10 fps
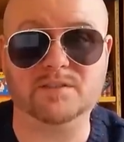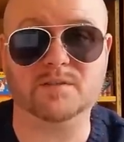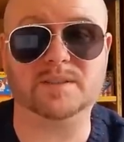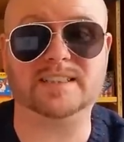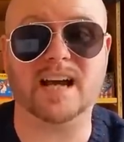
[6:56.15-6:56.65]

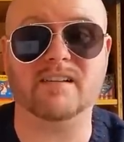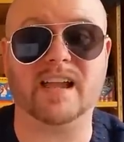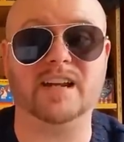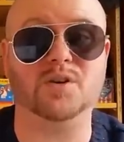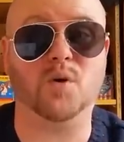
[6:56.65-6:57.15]
from starring
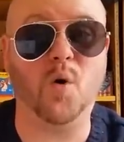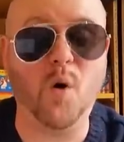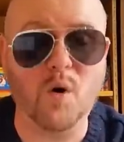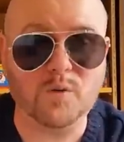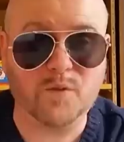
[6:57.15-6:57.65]
in an
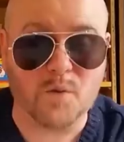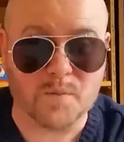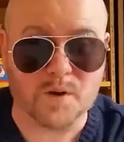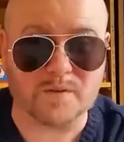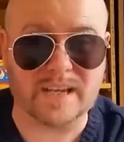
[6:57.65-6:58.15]
awful
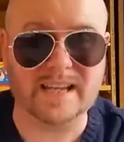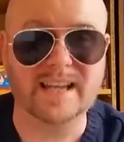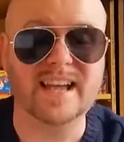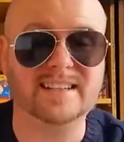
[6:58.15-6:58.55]
movie